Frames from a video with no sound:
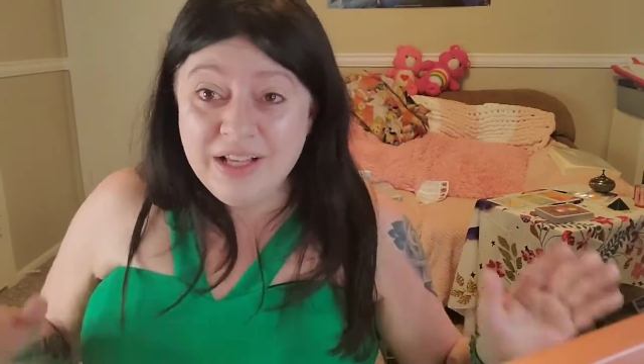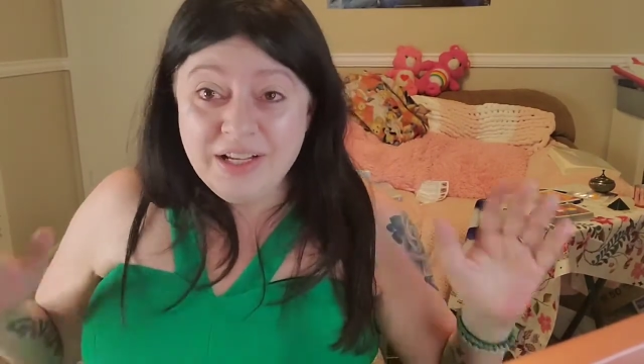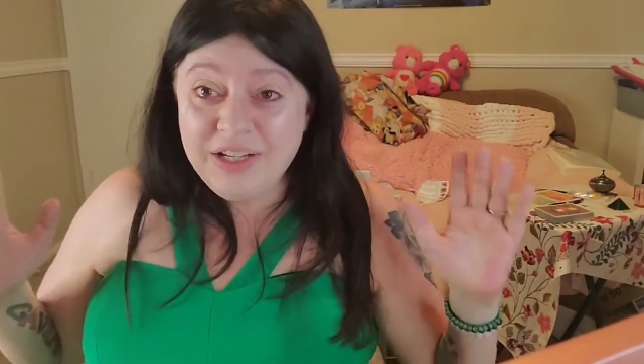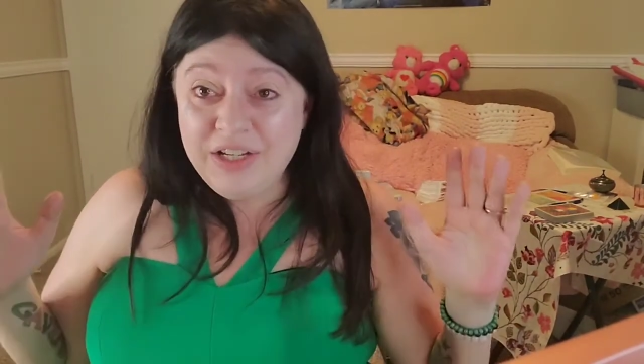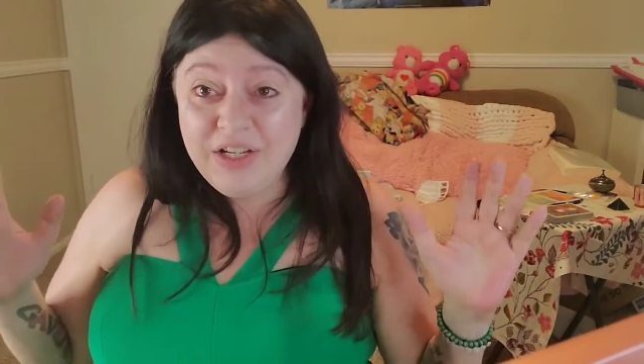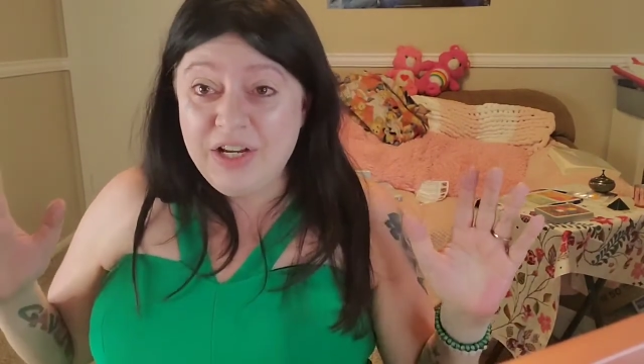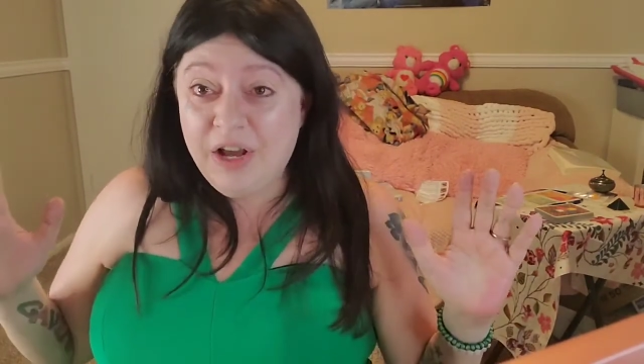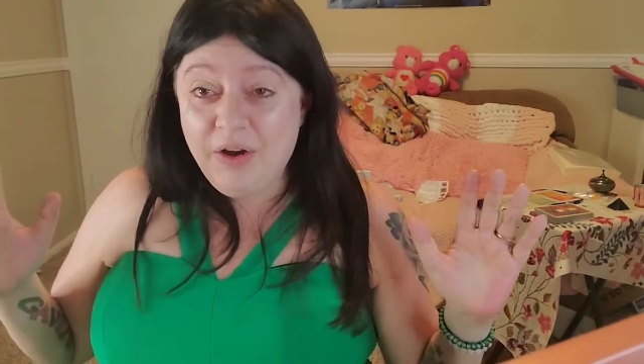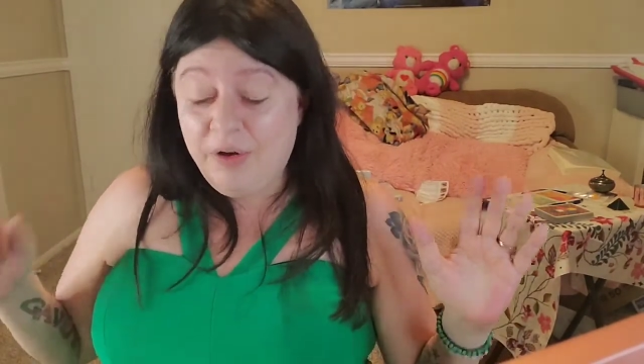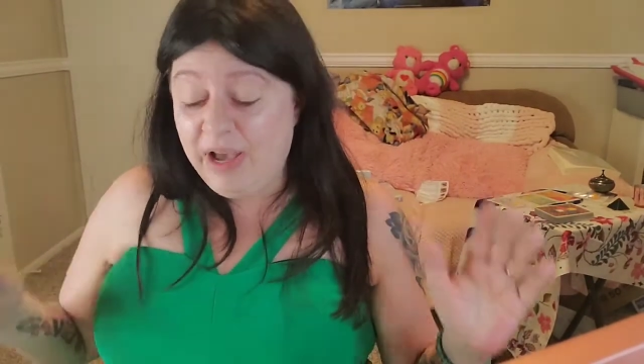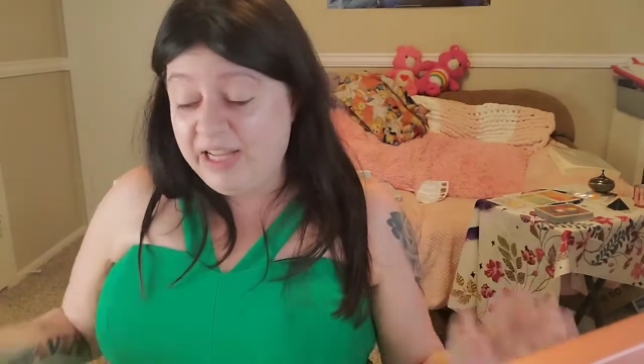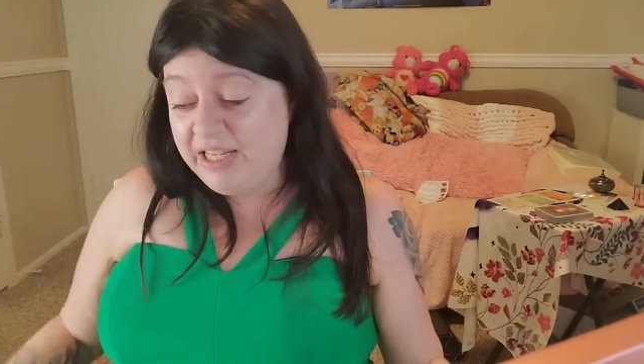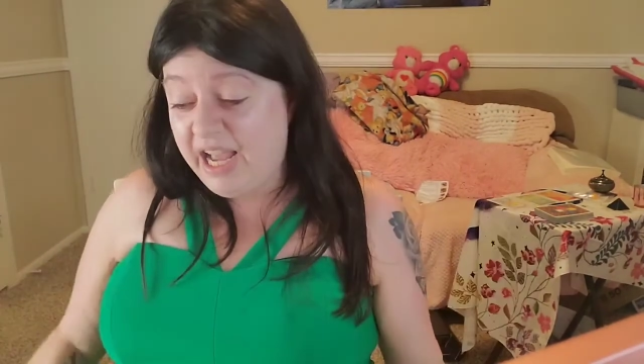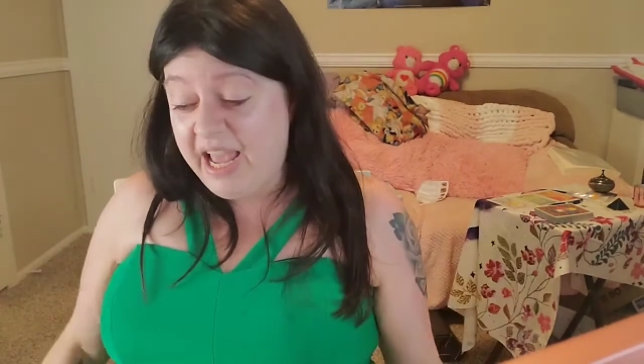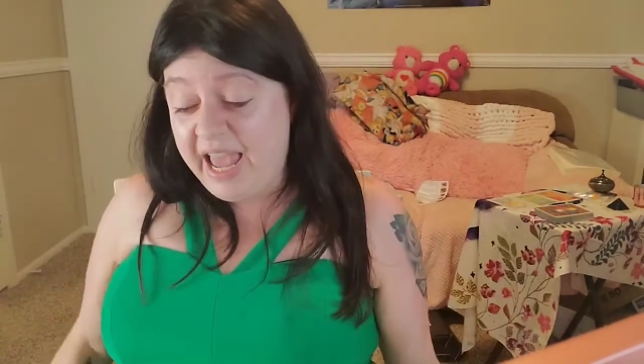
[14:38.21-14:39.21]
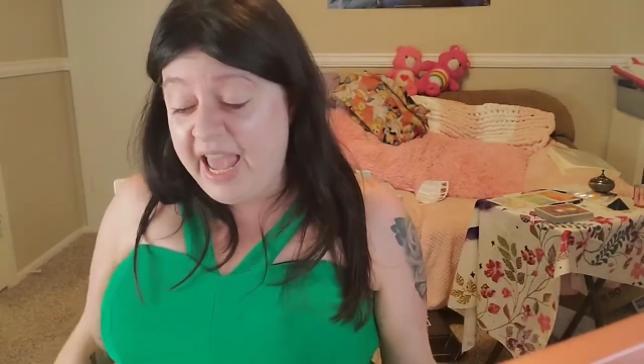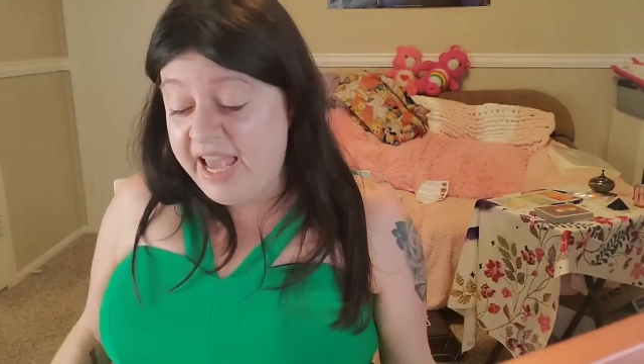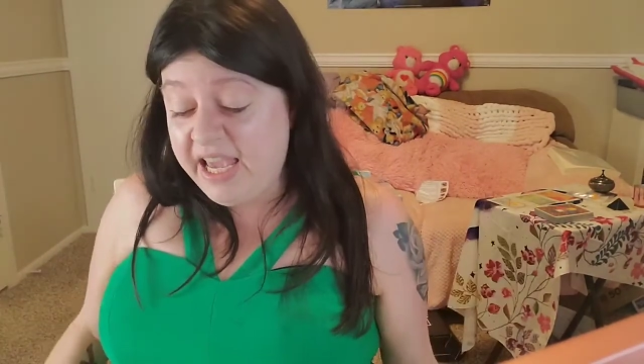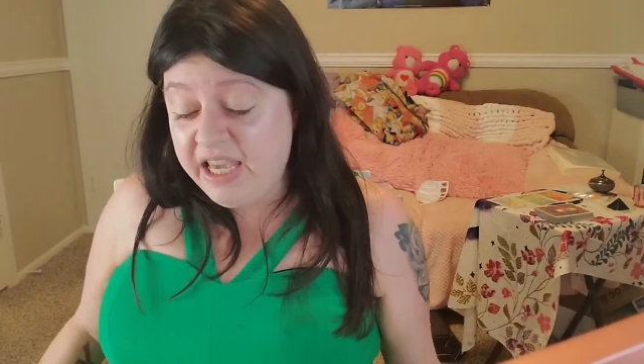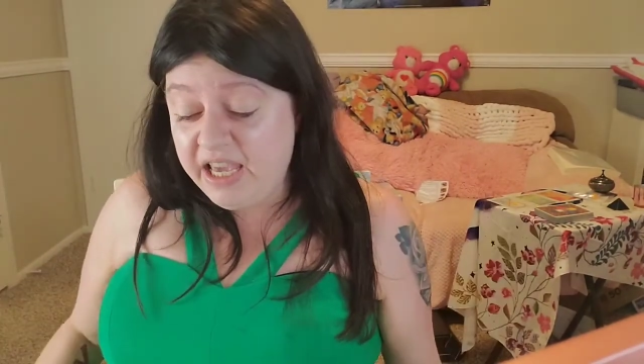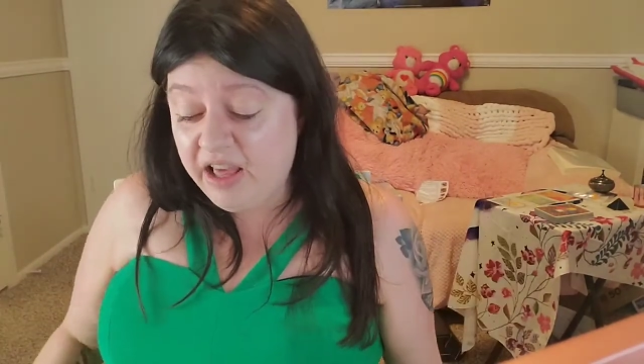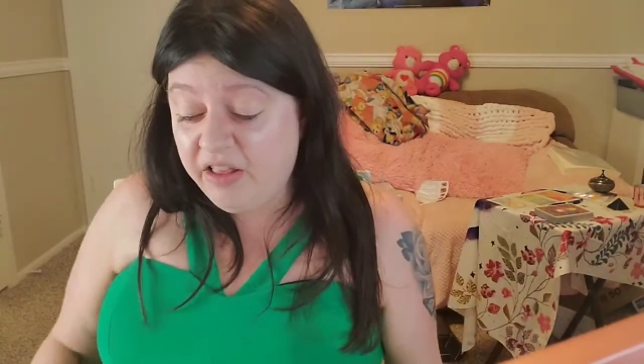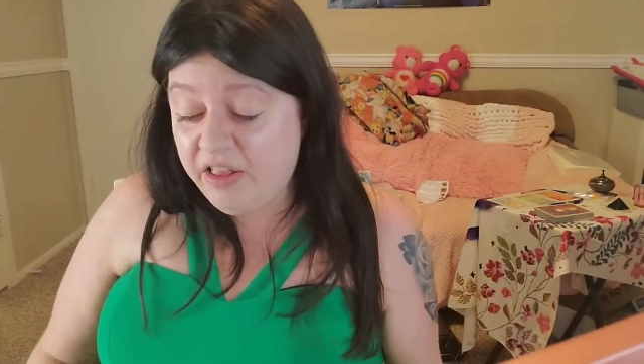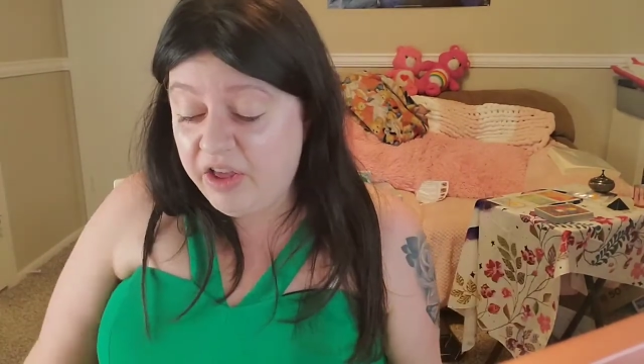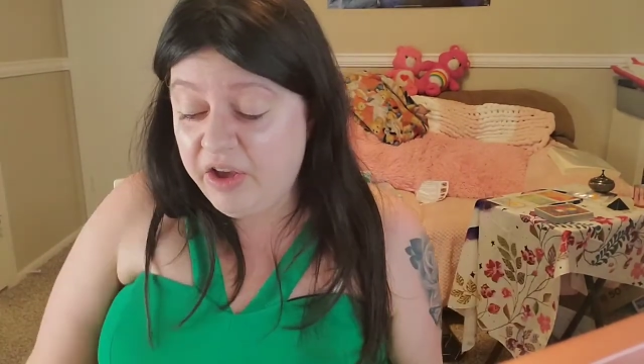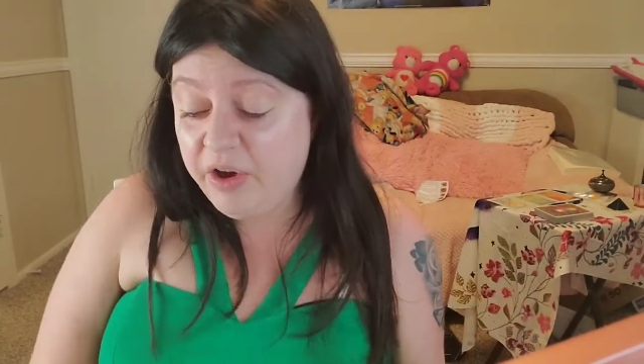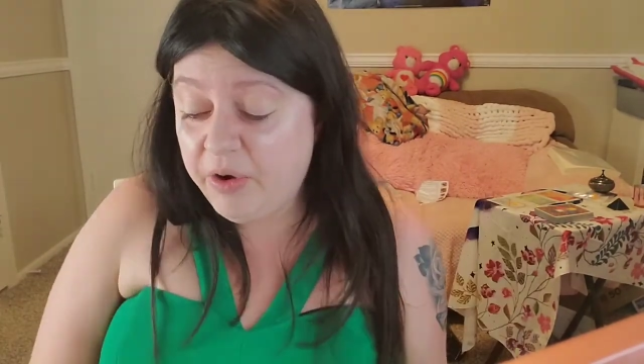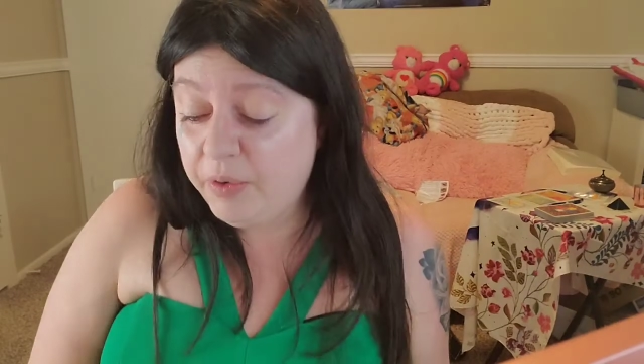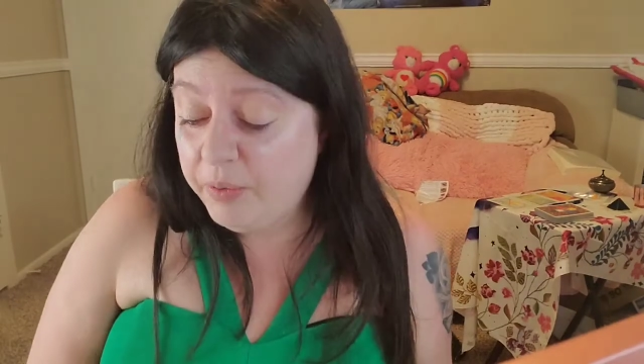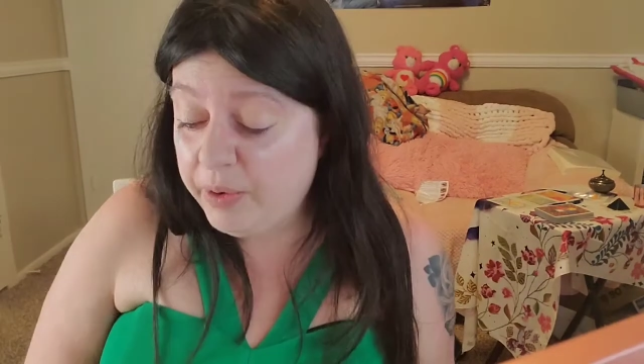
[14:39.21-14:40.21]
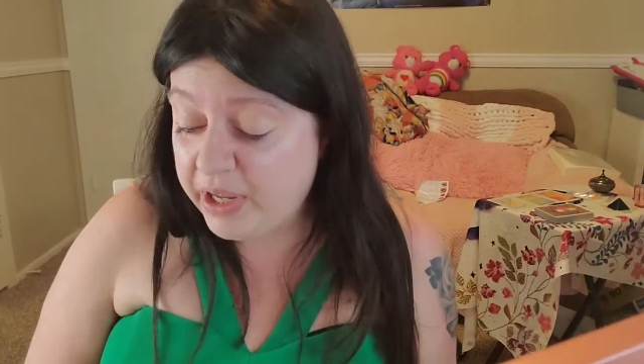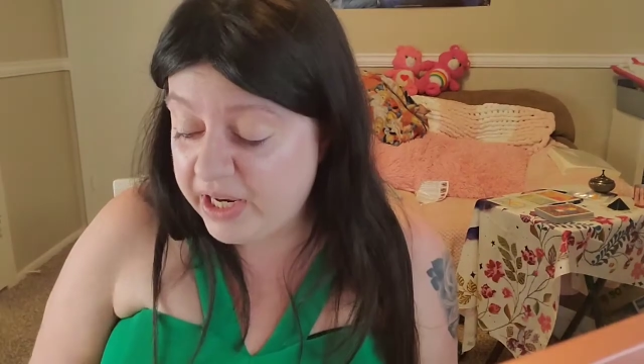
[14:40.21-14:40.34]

you know, I, I hate yellow